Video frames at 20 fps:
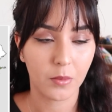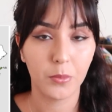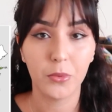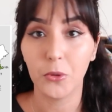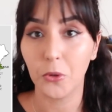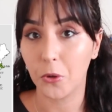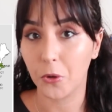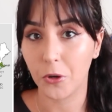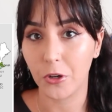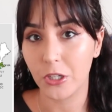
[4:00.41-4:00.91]

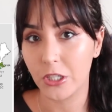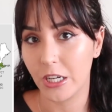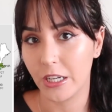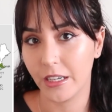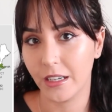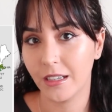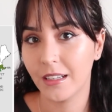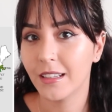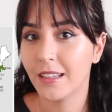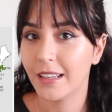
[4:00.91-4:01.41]
Blue
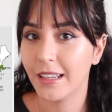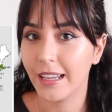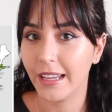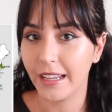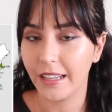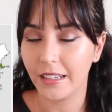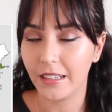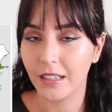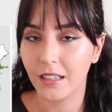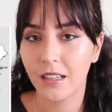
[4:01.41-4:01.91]
Origin
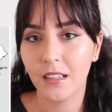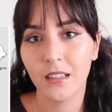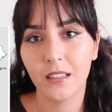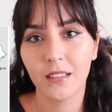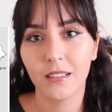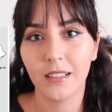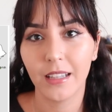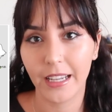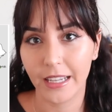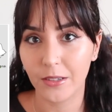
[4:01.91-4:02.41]
in,
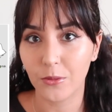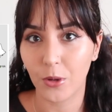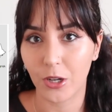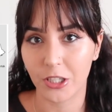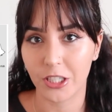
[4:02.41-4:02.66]
in